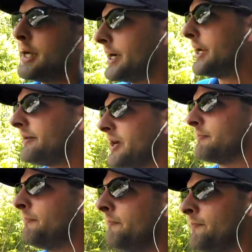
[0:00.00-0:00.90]
Anyway,
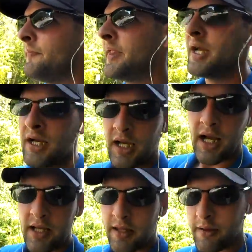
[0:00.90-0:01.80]

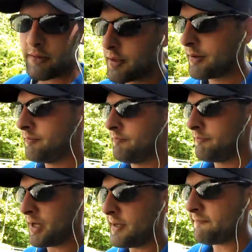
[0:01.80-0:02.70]
I think
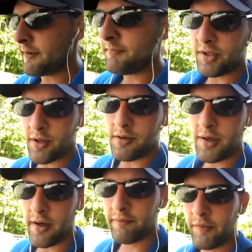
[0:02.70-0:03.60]
I've rambled on
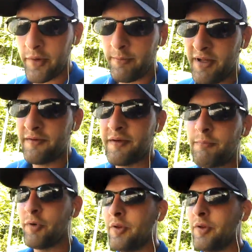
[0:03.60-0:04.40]
enough. 20 minutes is more